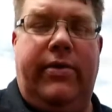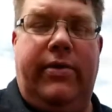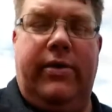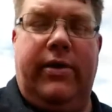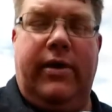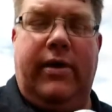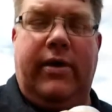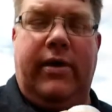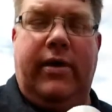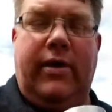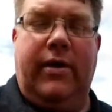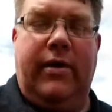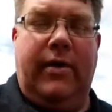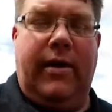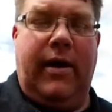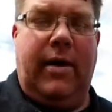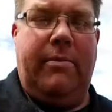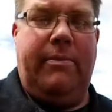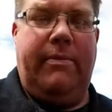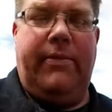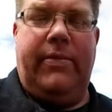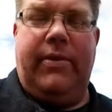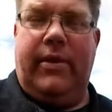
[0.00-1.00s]
the,
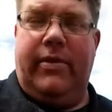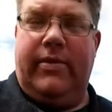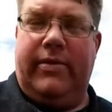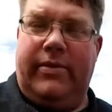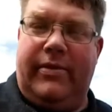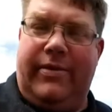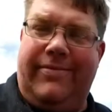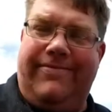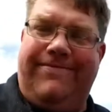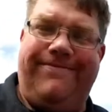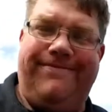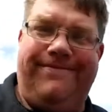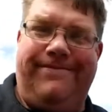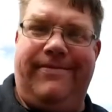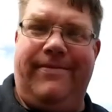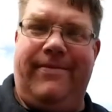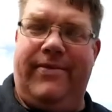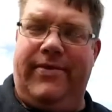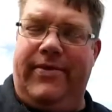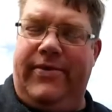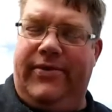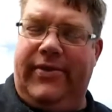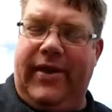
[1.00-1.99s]
um, the
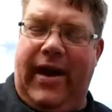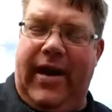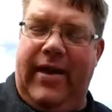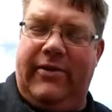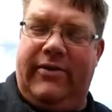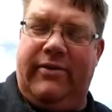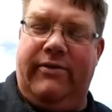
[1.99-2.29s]
size